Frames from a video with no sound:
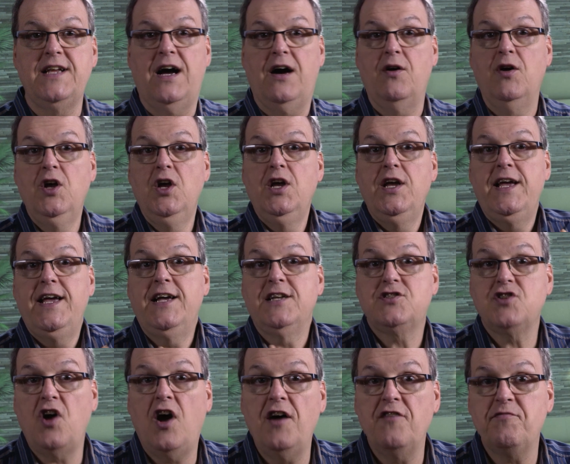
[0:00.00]
Now
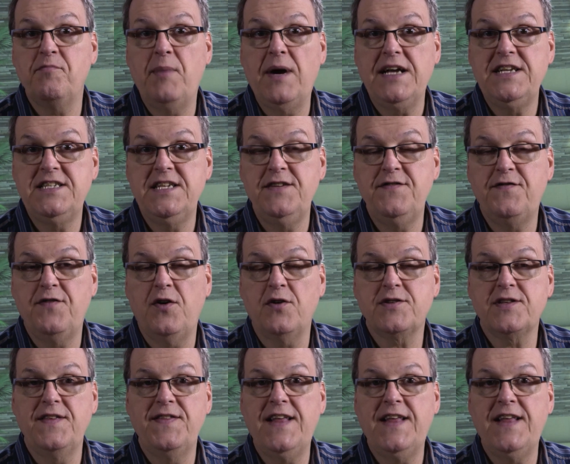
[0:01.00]
it's off by default,